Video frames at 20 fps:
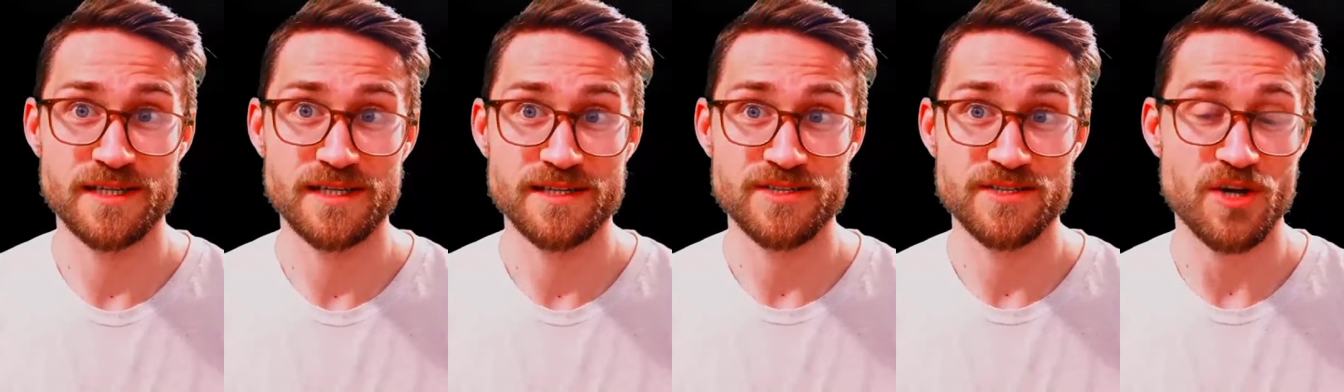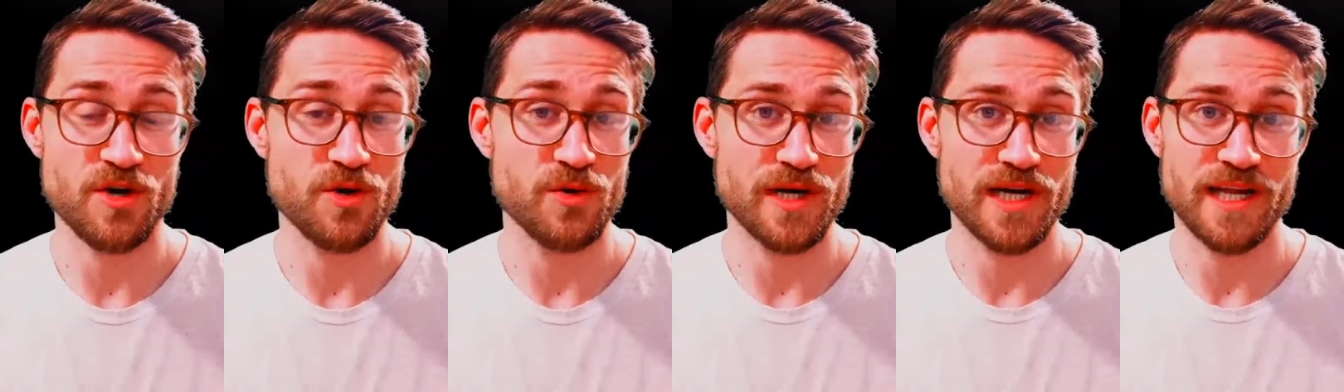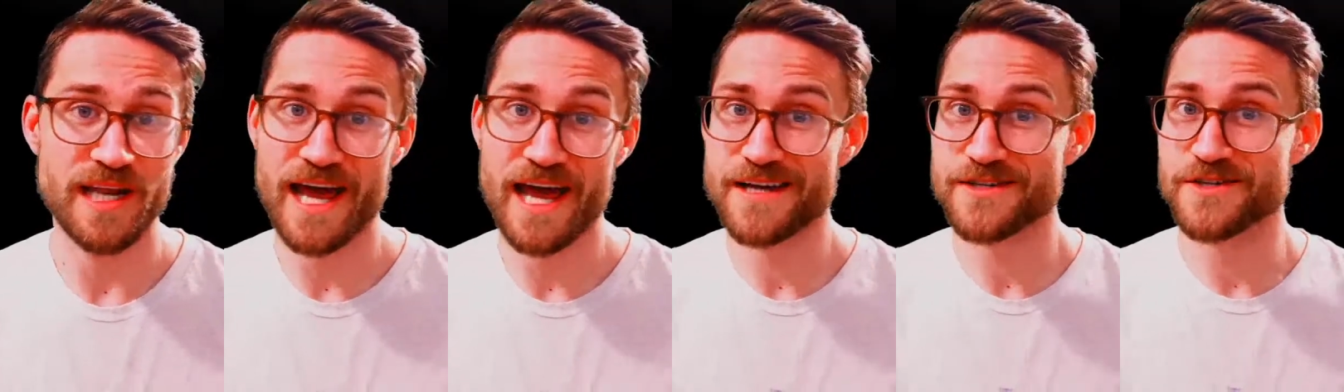So an
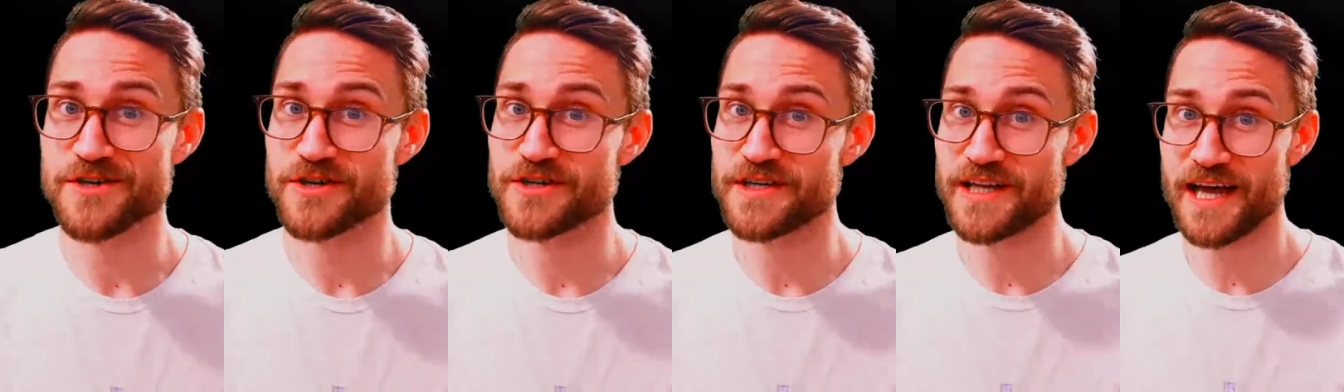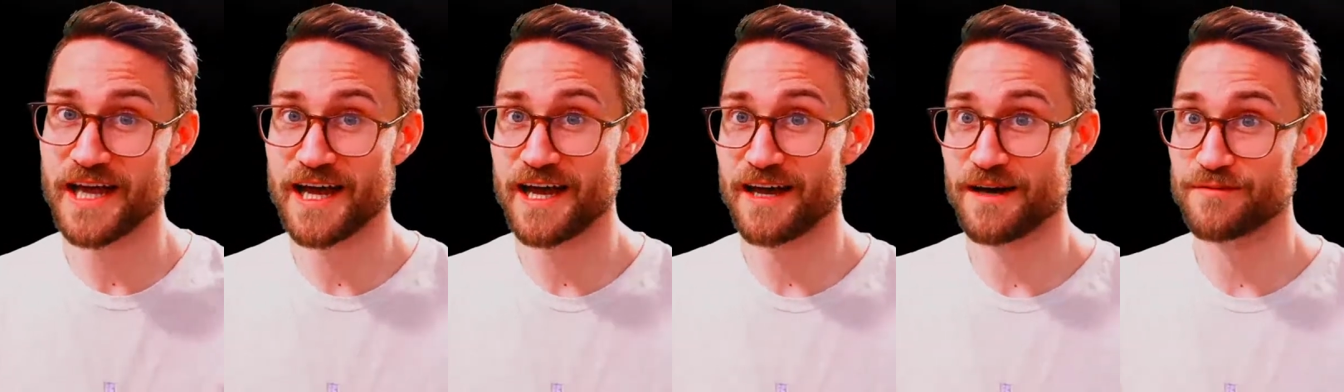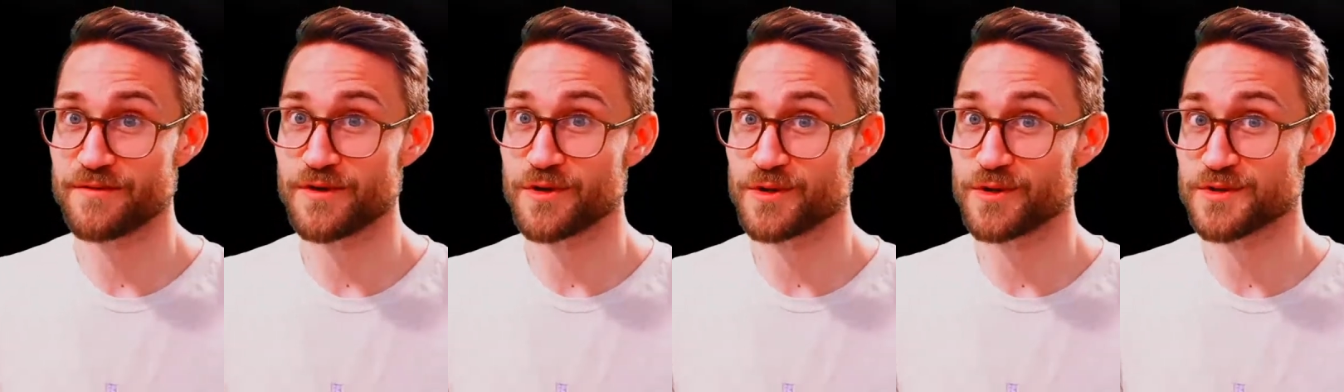actor could
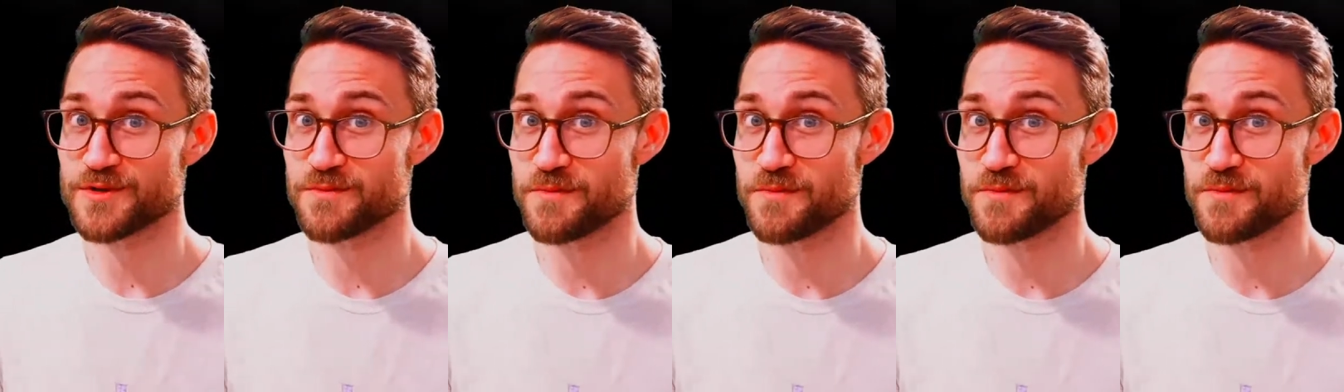have those